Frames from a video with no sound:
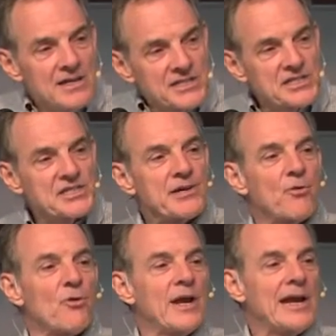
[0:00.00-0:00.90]

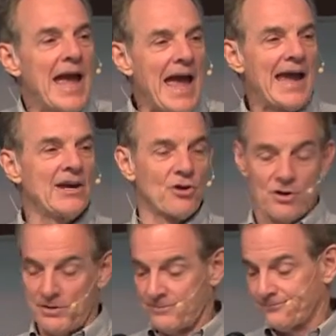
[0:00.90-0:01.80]
simmering
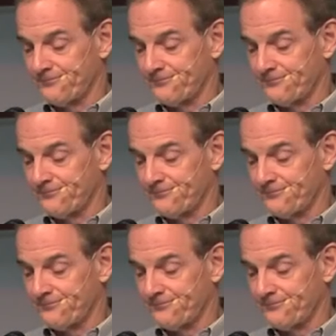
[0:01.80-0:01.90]
anger.